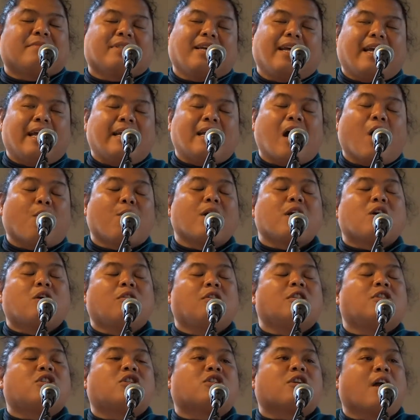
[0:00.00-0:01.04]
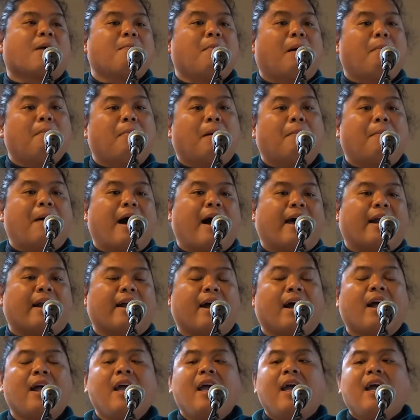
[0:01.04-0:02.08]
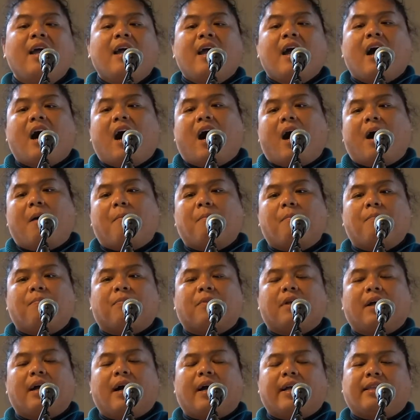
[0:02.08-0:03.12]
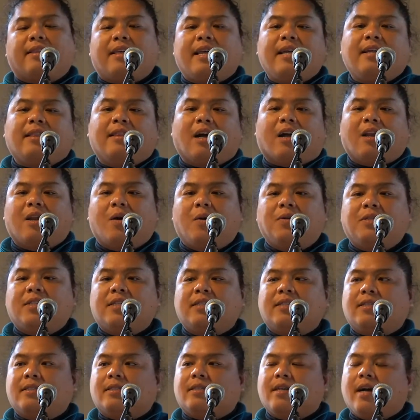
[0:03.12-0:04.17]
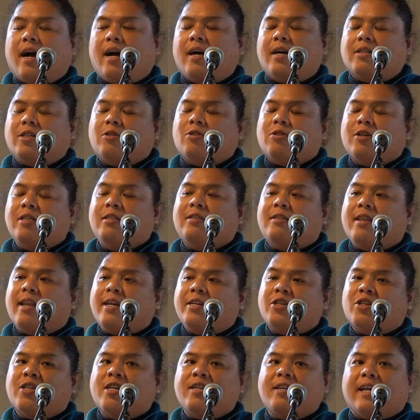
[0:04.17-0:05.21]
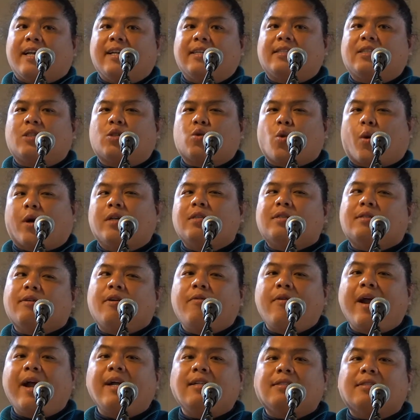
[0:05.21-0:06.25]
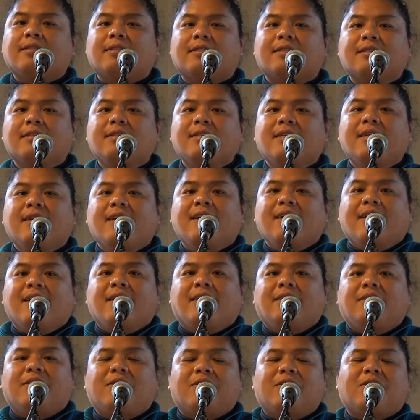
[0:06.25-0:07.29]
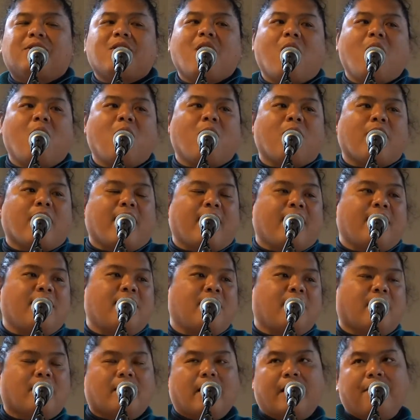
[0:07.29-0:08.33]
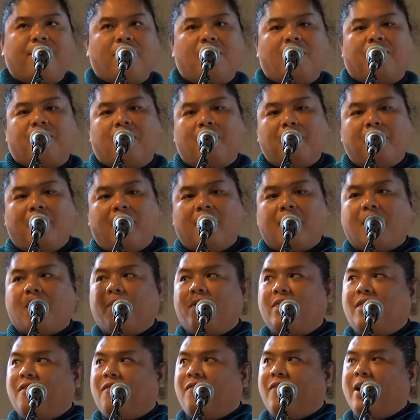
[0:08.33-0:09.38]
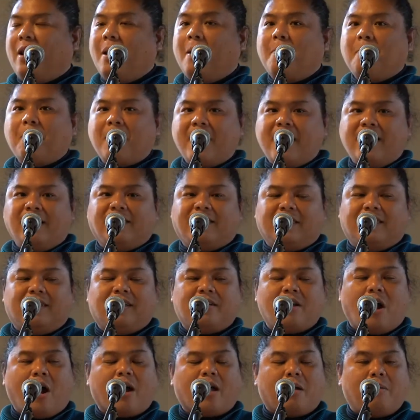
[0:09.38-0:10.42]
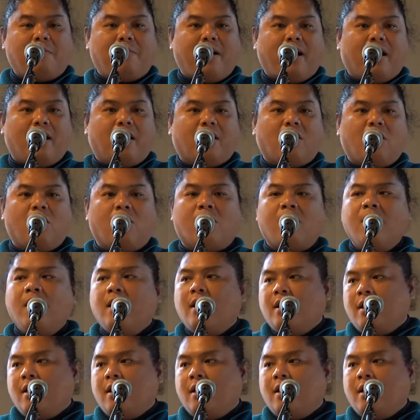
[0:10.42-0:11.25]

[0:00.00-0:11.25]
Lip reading: In our culture, mambabarang, I think the closest translation is sorceress. So, if you're familiar with the Philippines, it's an archipelago.